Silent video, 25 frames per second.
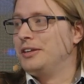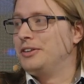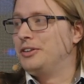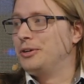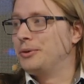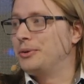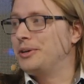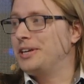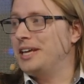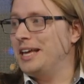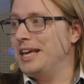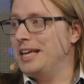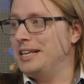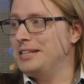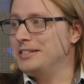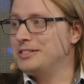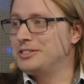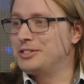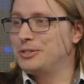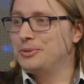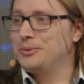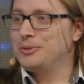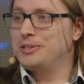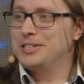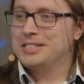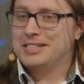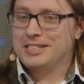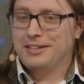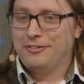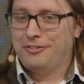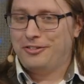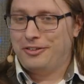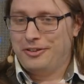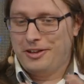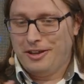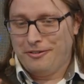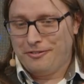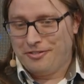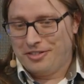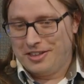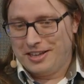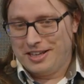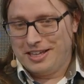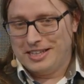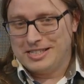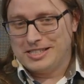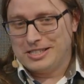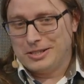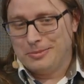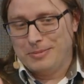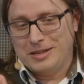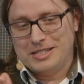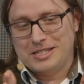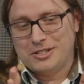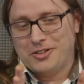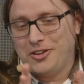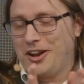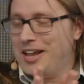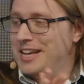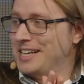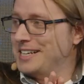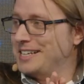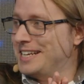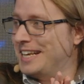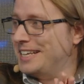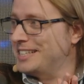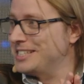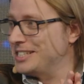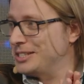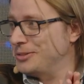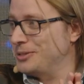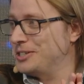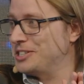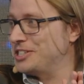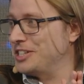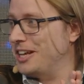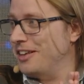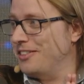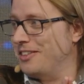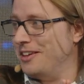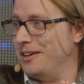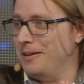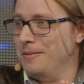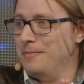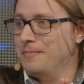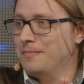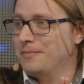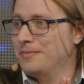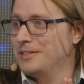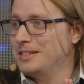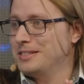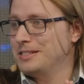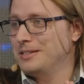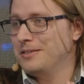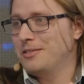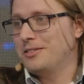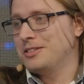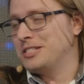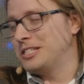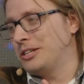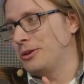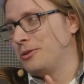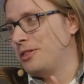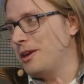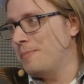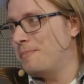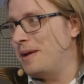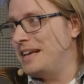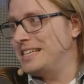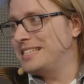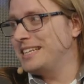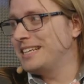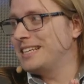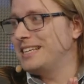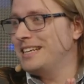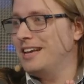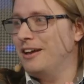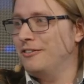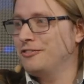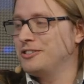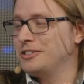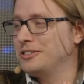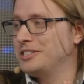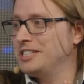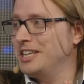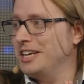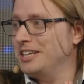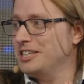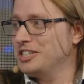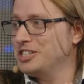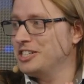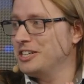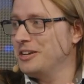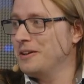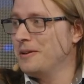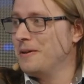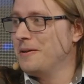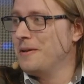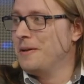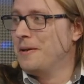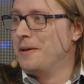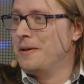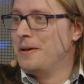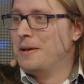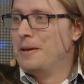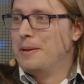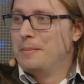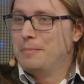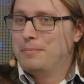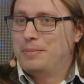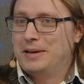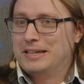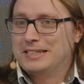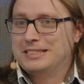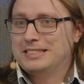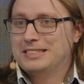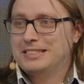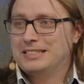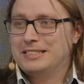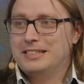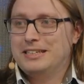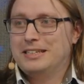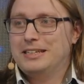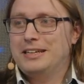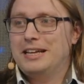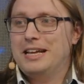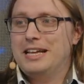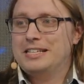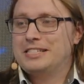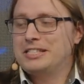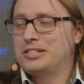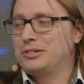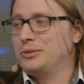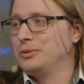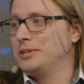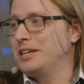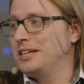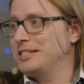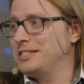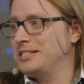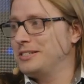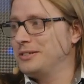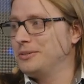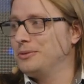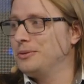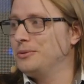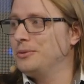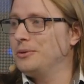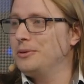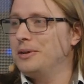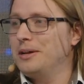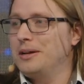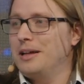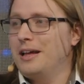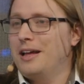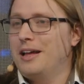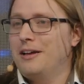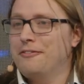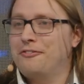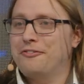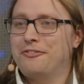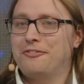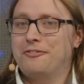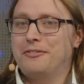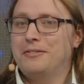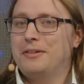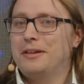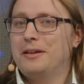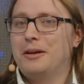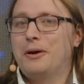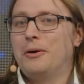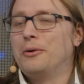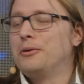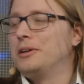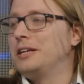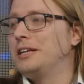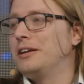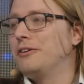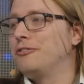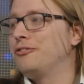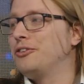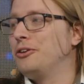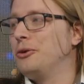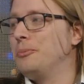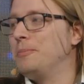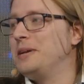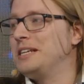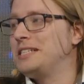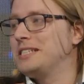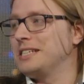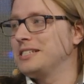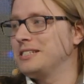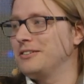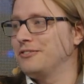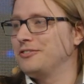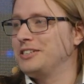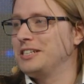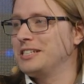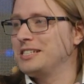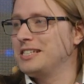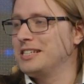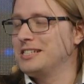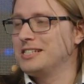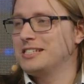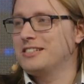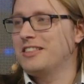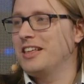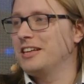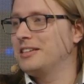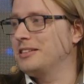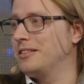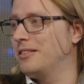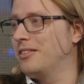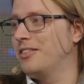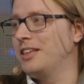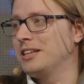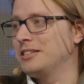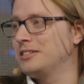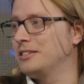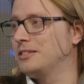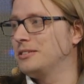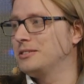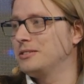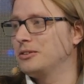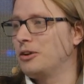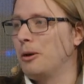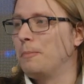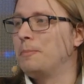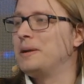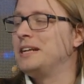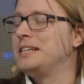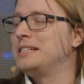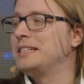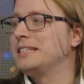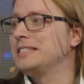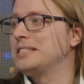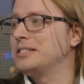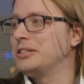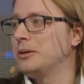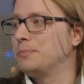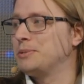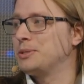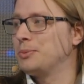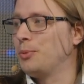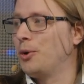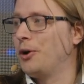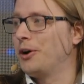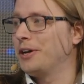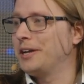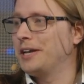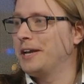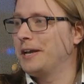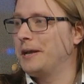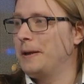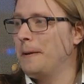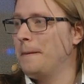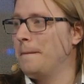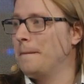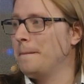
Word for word: You can do it if you have the instruments right next to each other, so they basically have to touch. But uh, as soon as you have only a few meters of distance, that, that completely stops working.